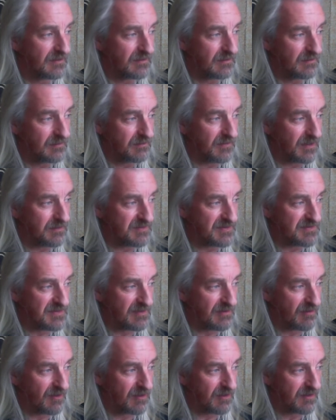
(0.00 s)
Maybe they
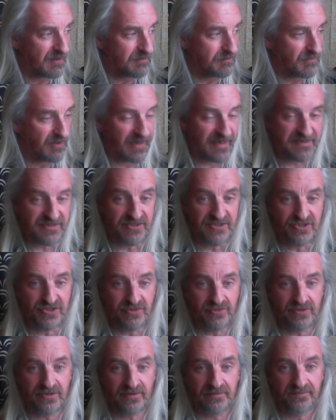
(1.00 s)
didn't like my
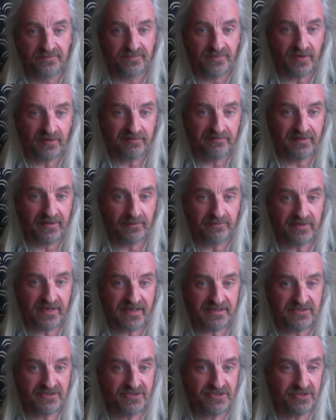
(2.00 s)
attitude. I failed the
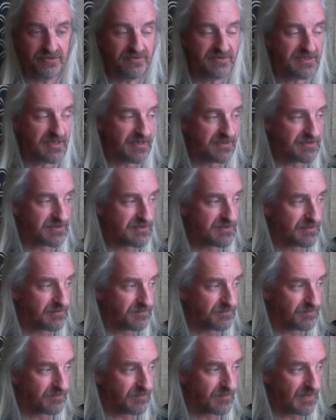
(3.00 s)
attitude test.
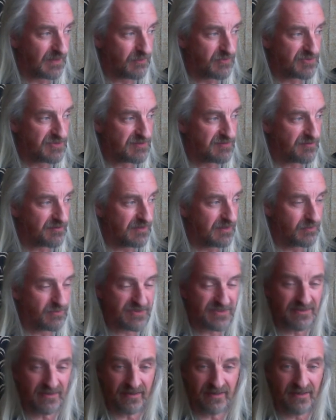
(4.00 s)
It
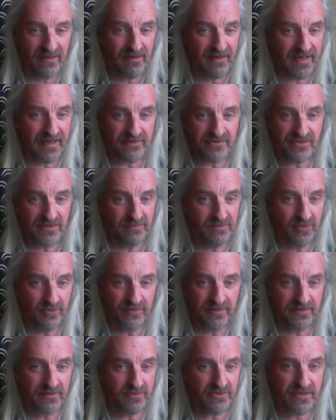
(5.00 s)
was like early hours of the
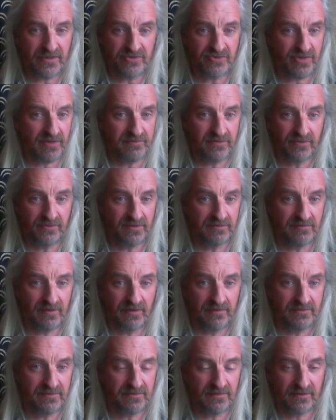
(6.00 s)
morning, there was no traffic on the
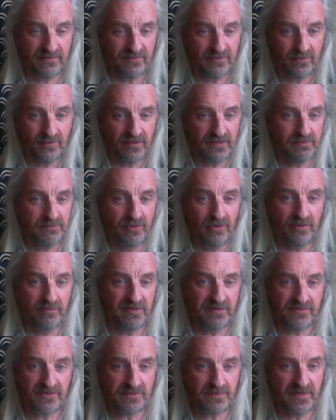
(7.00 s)
road. I thought, why are you pulling me
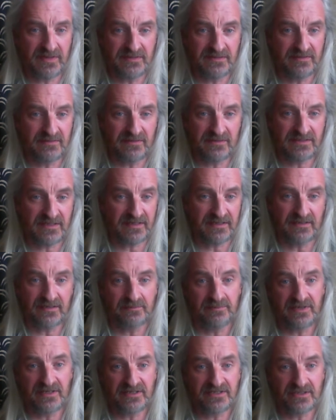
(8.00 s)
for speeding? You're taking a
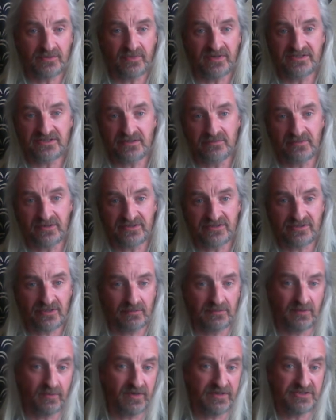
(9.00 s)
piss, you're wasting my time,
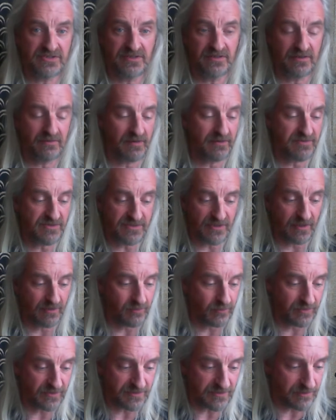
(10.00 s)
you're wasting your own time,
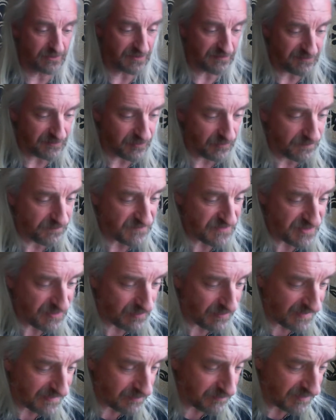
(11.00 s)
what are you doing it for? So
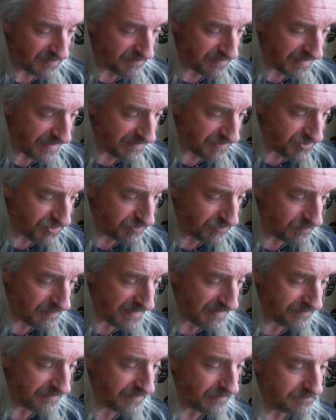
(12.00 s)
I had a bit of an attitude
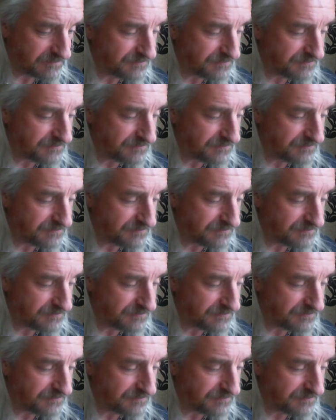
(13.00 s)
about it.